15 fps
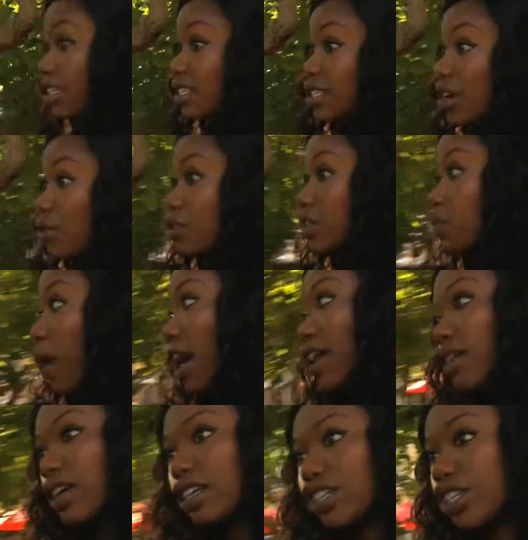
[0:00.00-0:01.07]
It's so
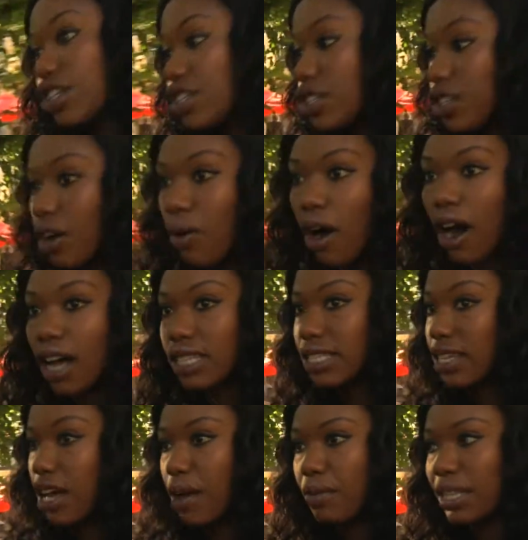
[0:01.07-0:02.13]
inspiring. She's so
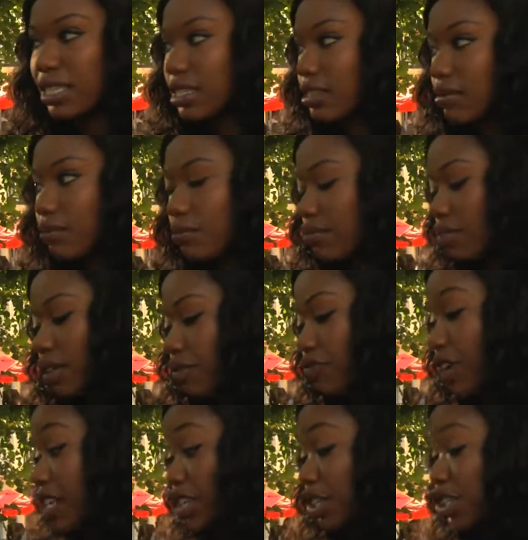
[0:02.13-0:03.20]
awesome. It's
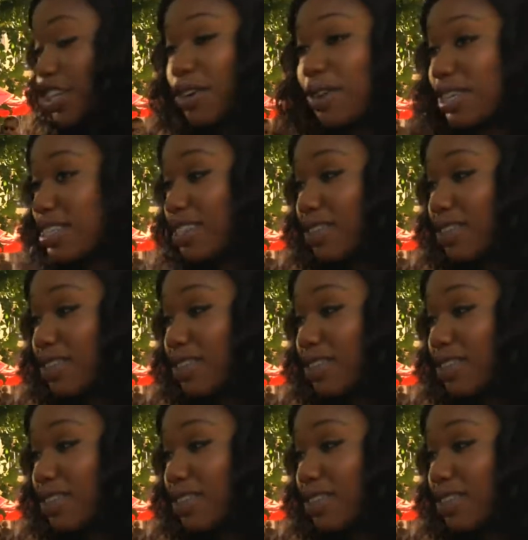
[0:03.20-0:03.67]
the funniest show on